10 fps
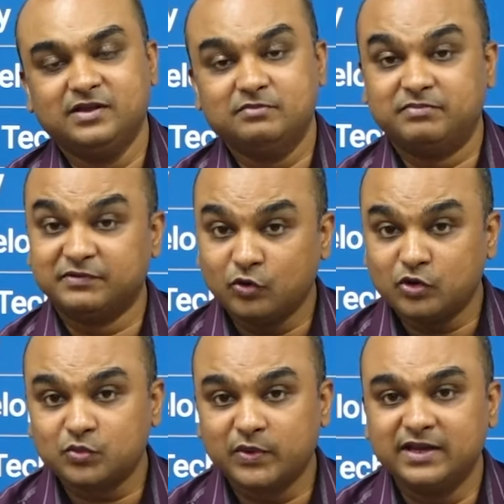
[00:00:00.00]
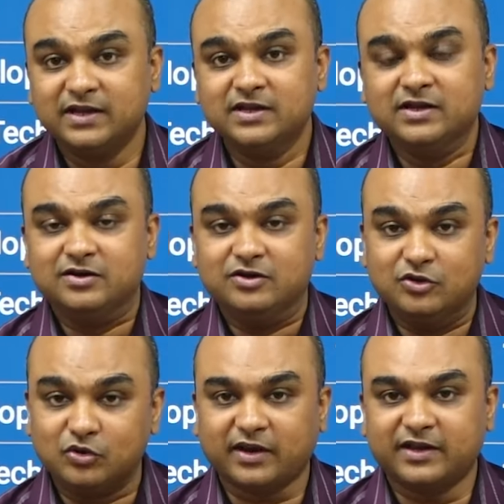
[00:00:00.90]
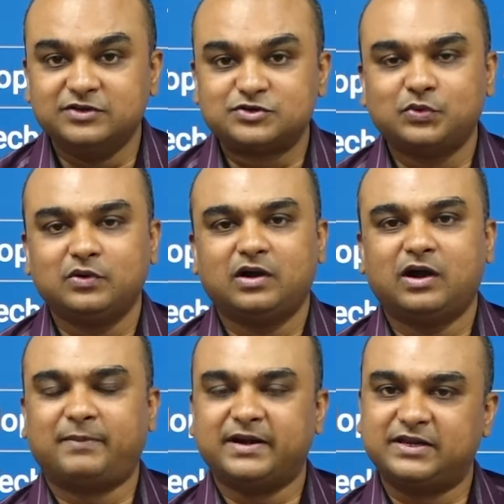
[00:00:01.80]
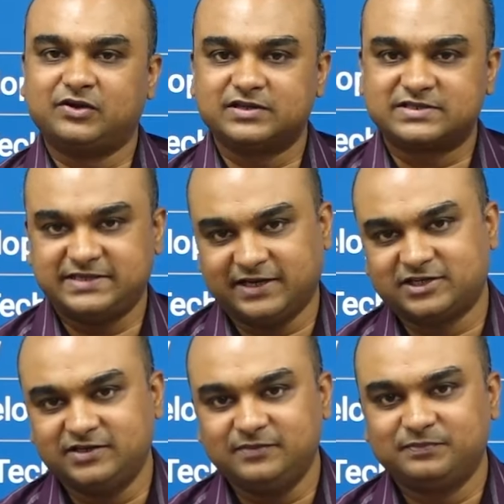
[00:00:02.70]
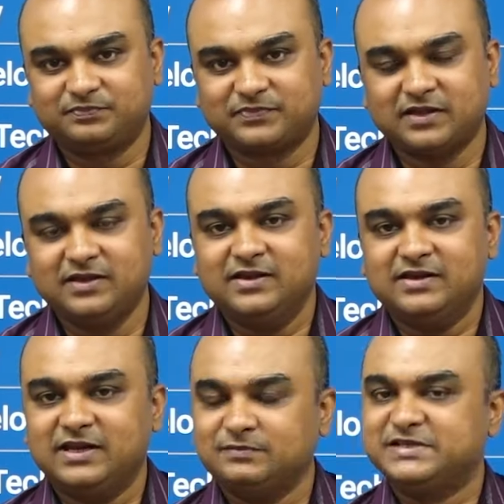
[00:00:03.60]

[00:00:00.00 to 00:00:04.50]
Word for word: Before we look into a particular section, let me